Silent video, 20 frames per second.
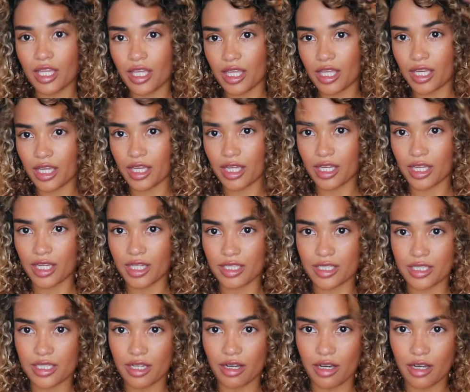
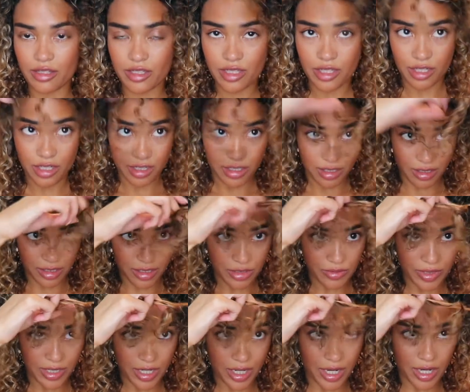And all the curls, oh
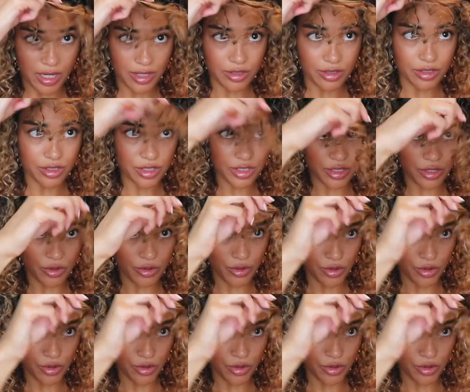my god, they're so